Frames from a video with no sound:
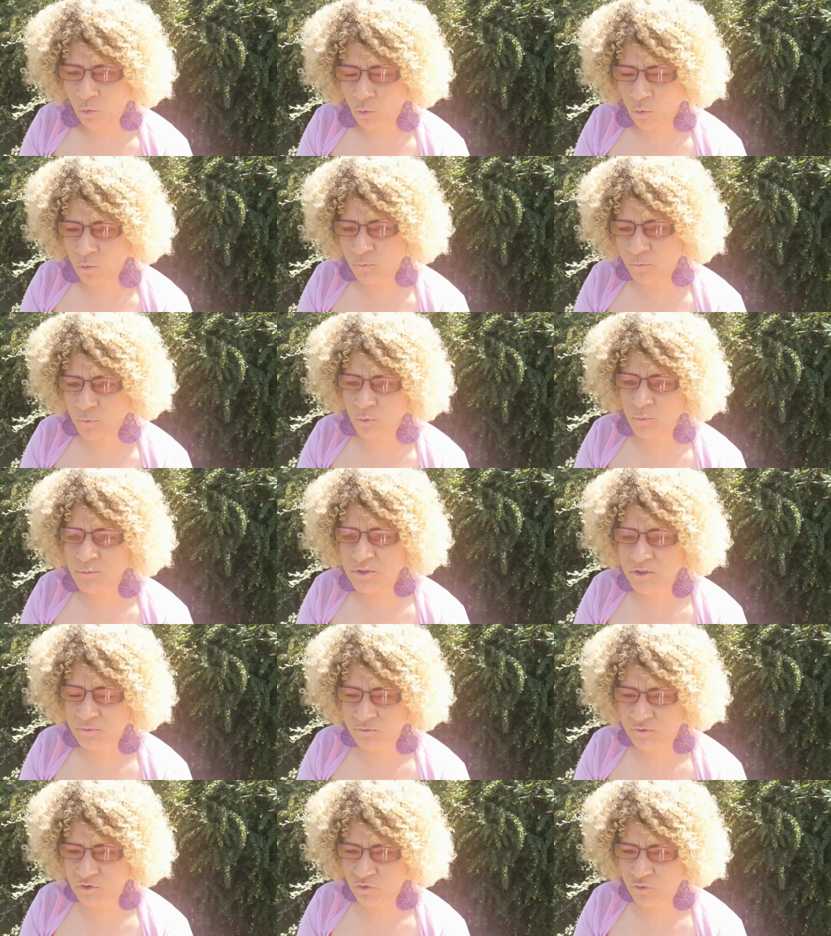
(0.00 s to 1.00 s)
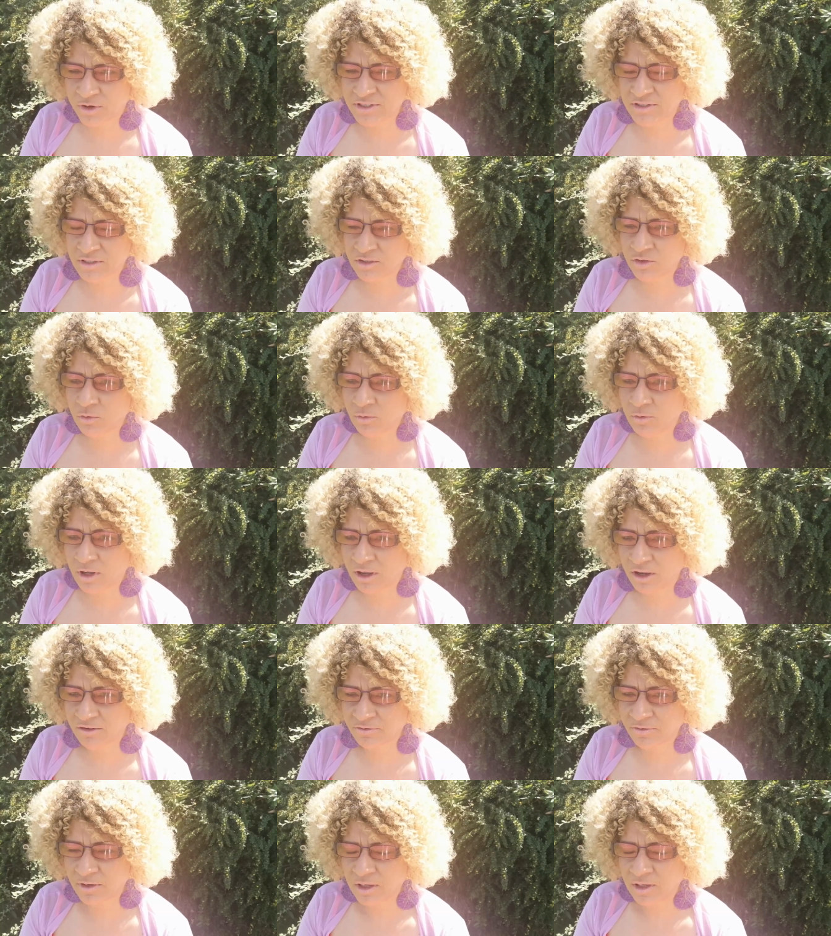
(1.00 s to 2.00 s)
all forms of stress in your
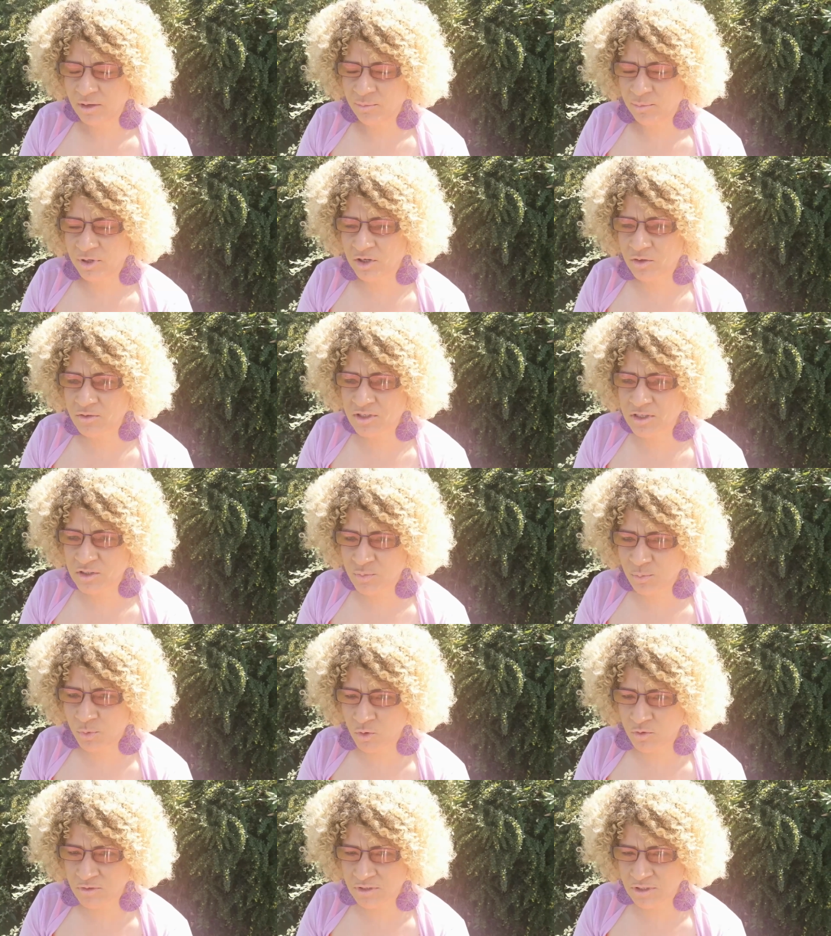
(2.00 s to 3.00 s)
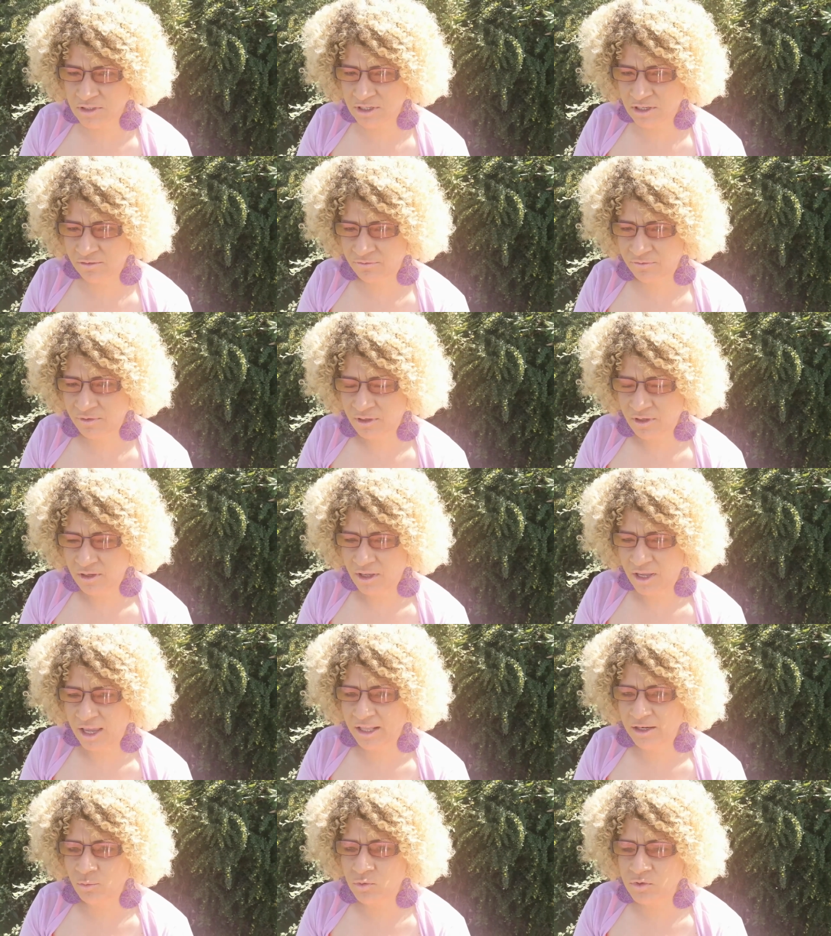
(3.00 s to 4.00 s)
life because it's positive
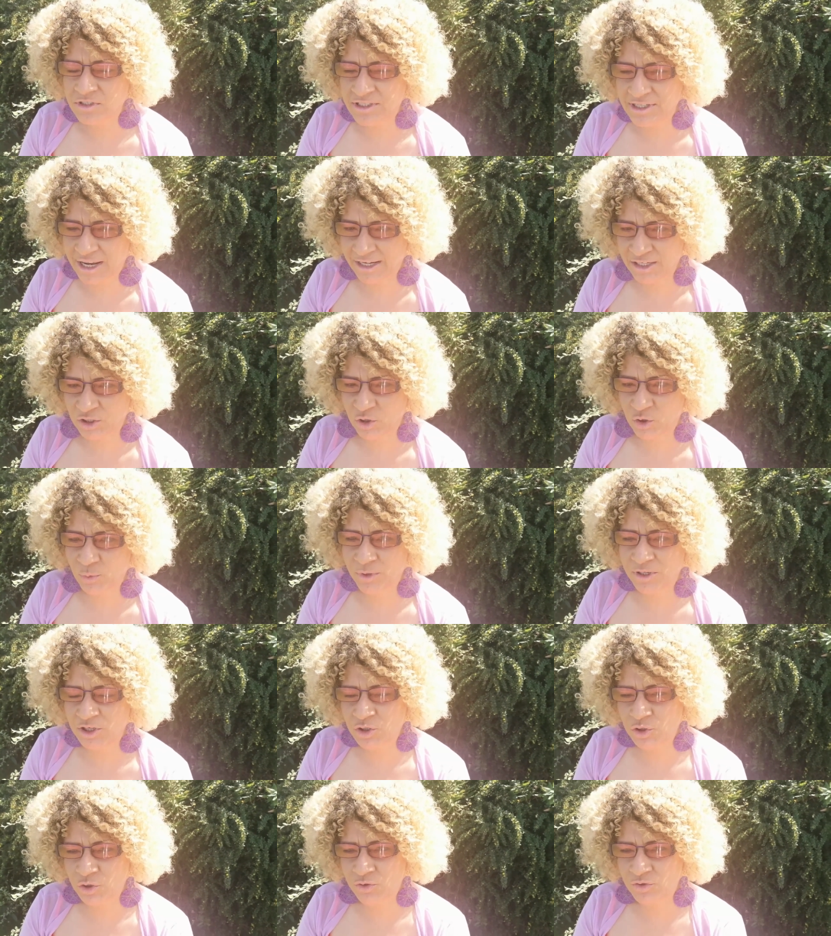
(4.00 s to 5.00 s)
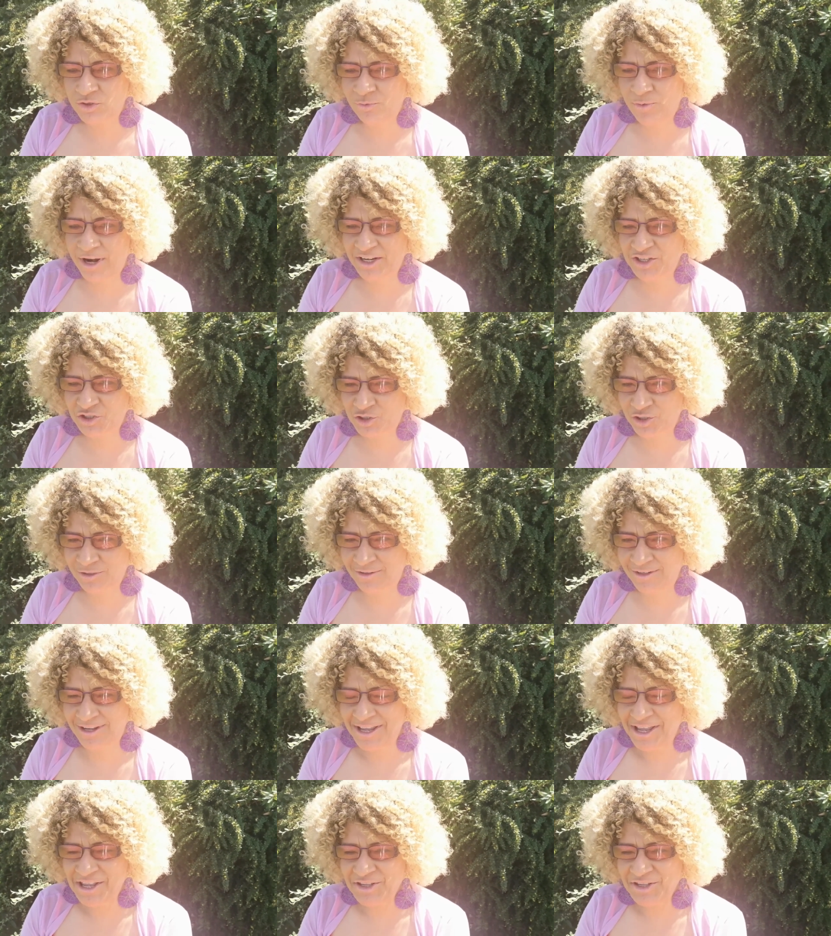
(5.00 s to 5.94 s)
and it will take you in a new direction.